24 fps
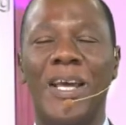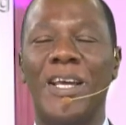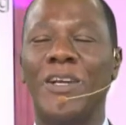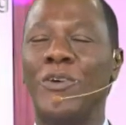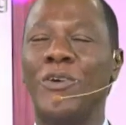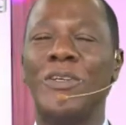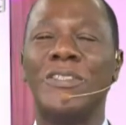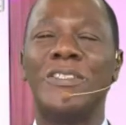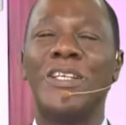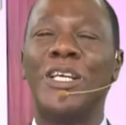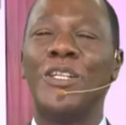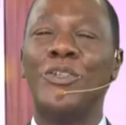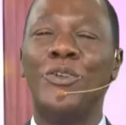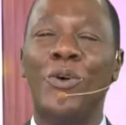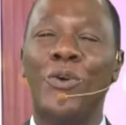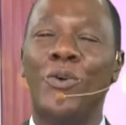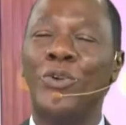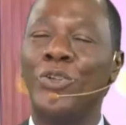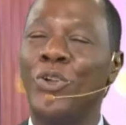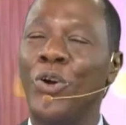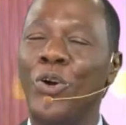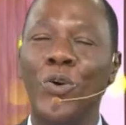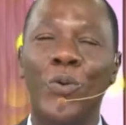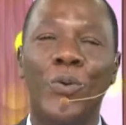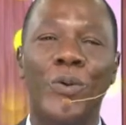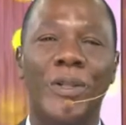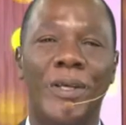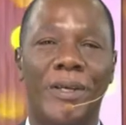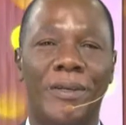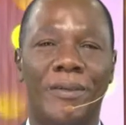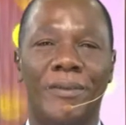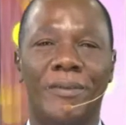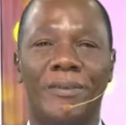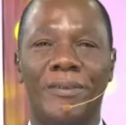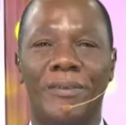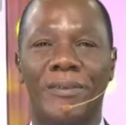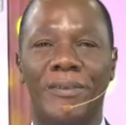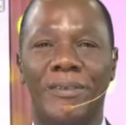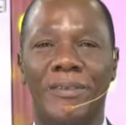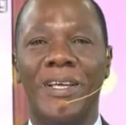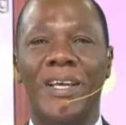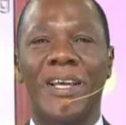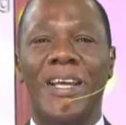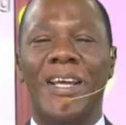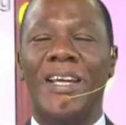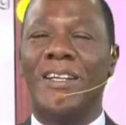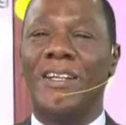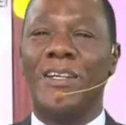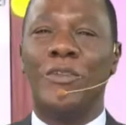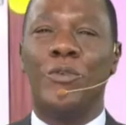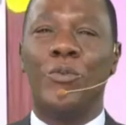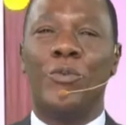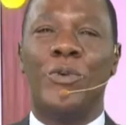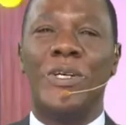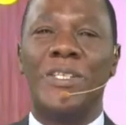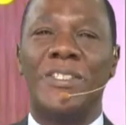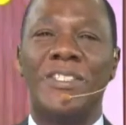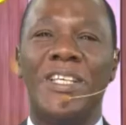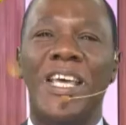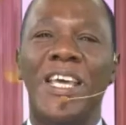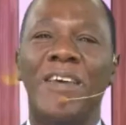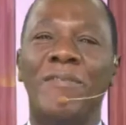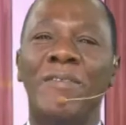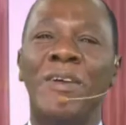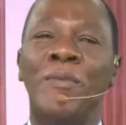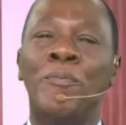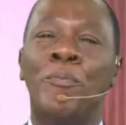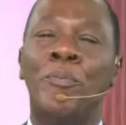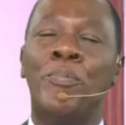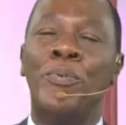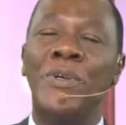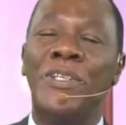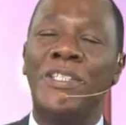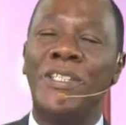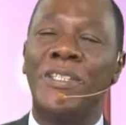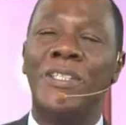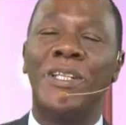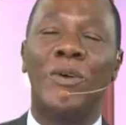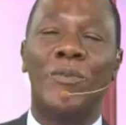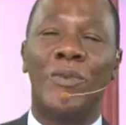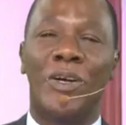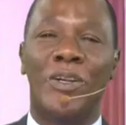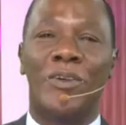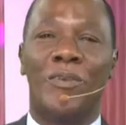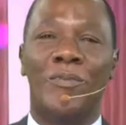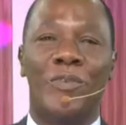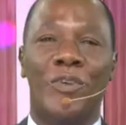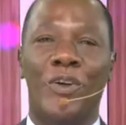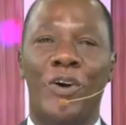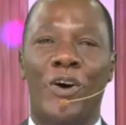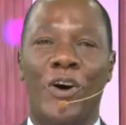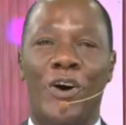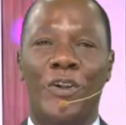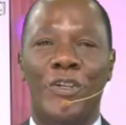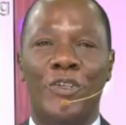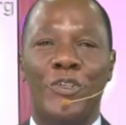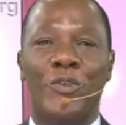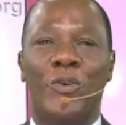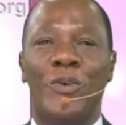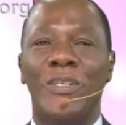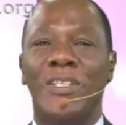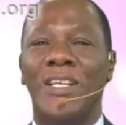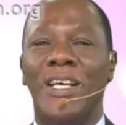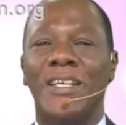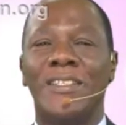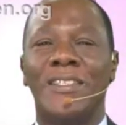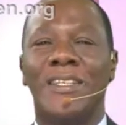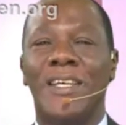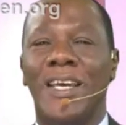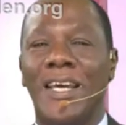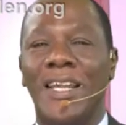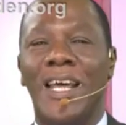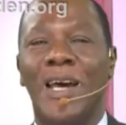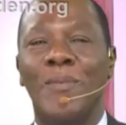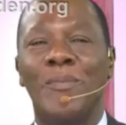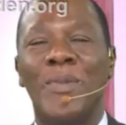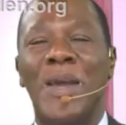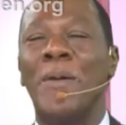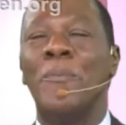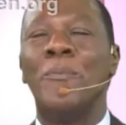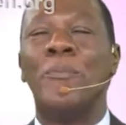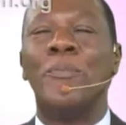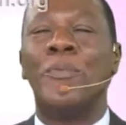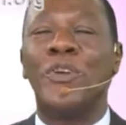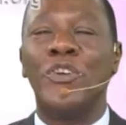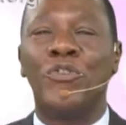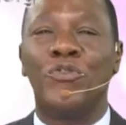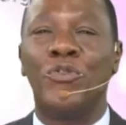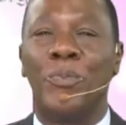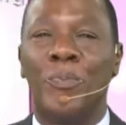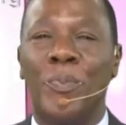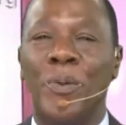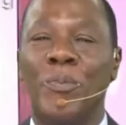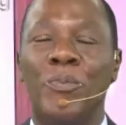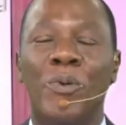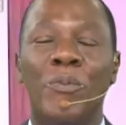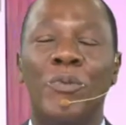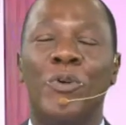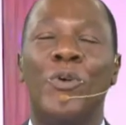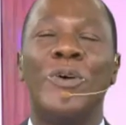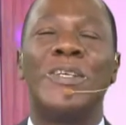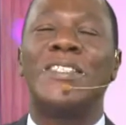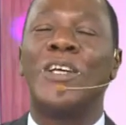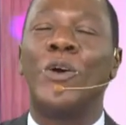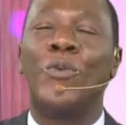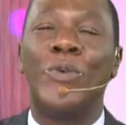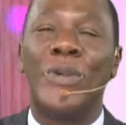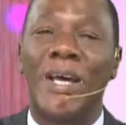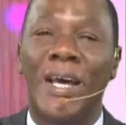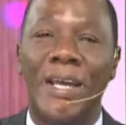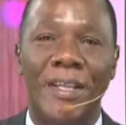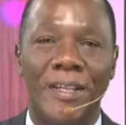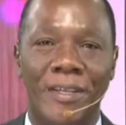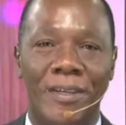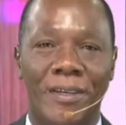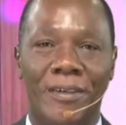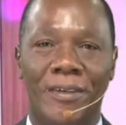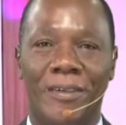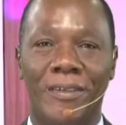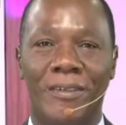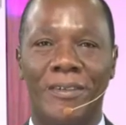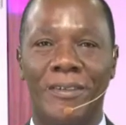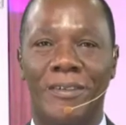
And God said, No, don't go there. In other words, even preaching the word of God, you don't just get up and preach to people because it's a good idea.